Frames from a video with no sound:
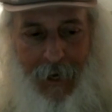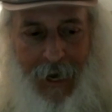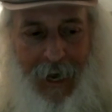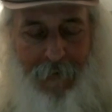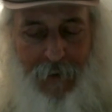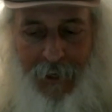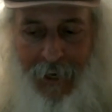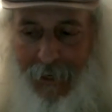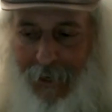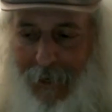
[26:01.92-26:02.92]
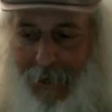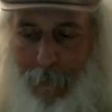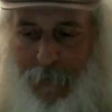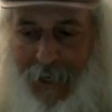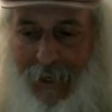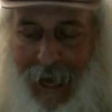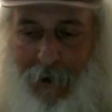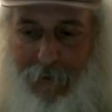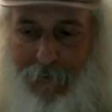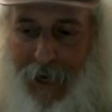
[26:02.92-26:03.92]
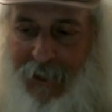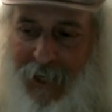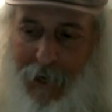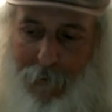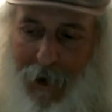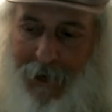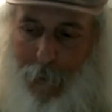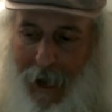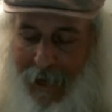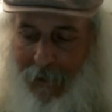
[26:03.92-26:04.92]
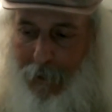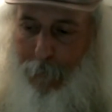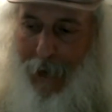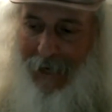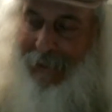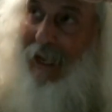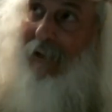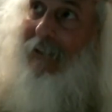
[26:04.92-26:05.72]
I have to get get out of myself right away and look back down